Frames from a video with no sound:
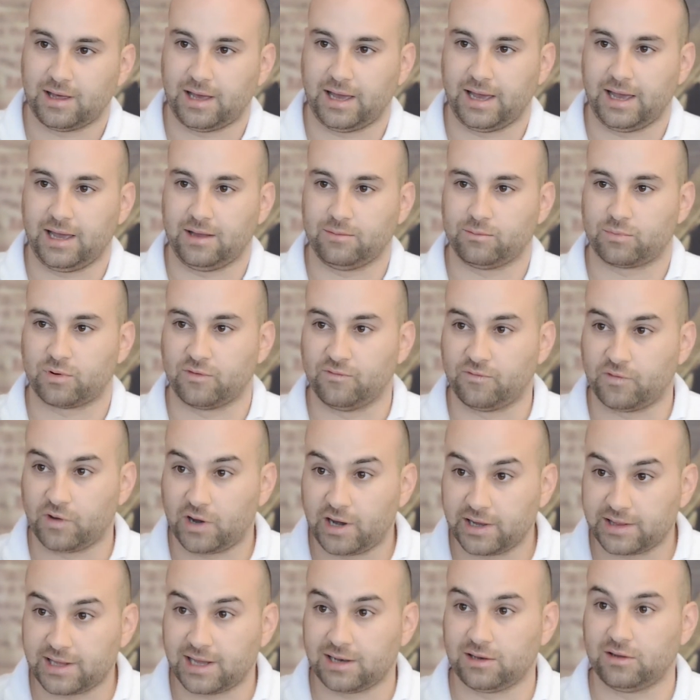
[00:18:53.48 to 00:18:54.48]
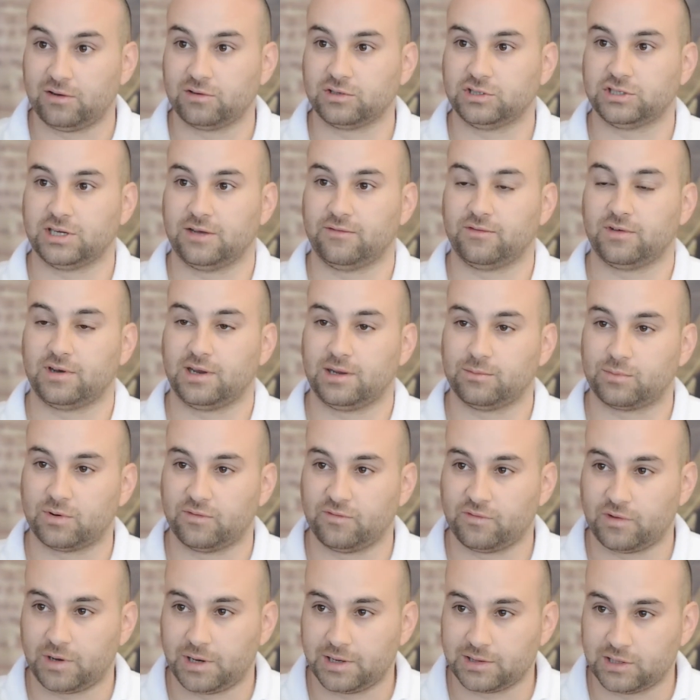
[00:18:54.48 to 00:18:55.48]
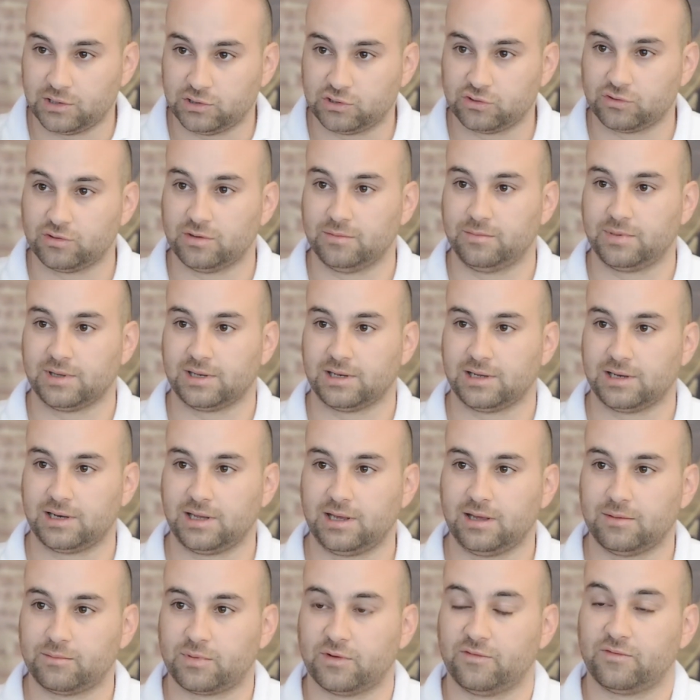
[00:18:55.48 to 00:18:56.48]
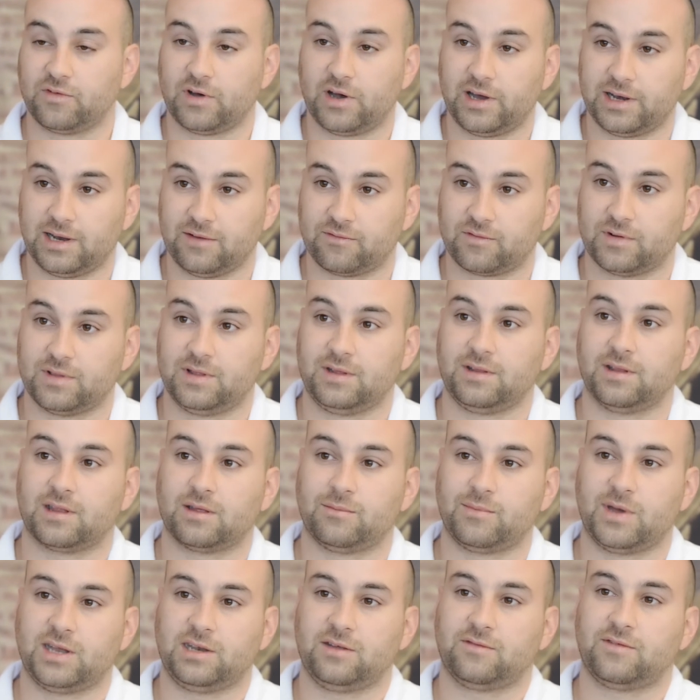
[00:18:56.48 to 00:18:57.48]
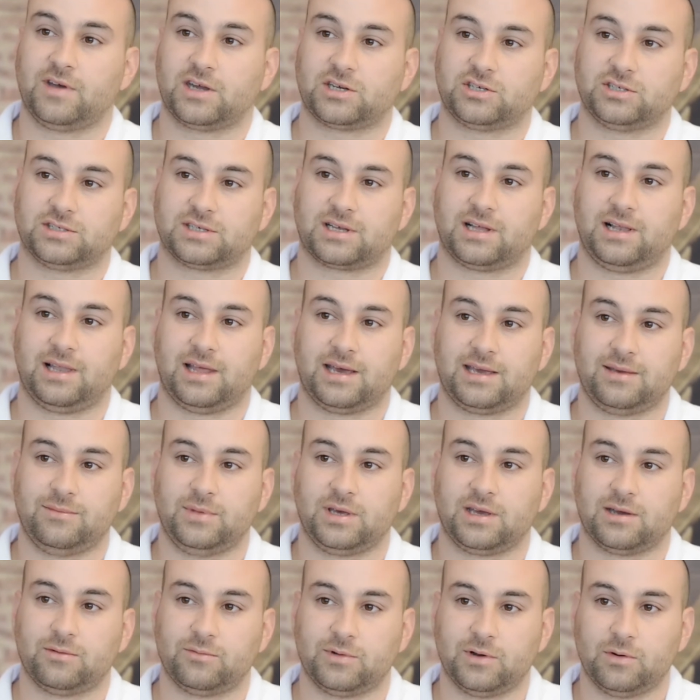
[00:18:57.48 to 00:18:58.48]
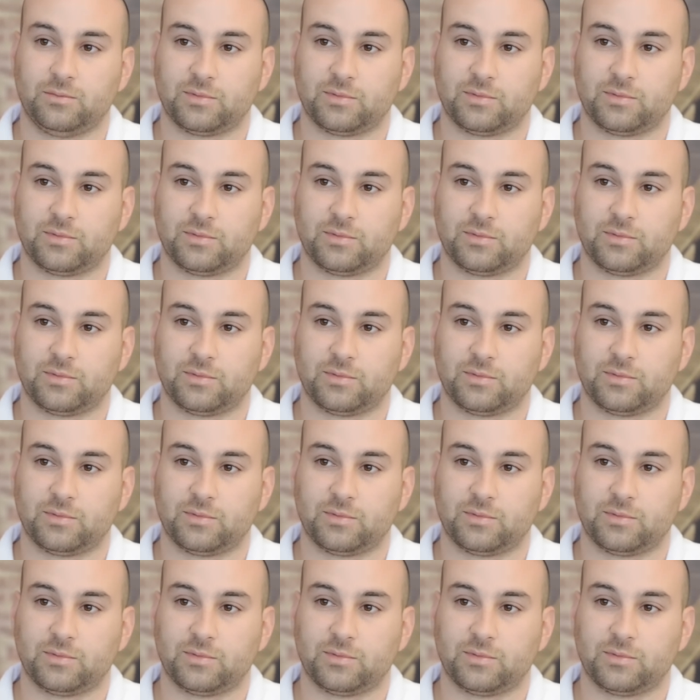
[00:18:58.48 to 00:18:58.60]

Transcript: and provide that longevity and provide the durability and provide everything the manufacturer's claiming it will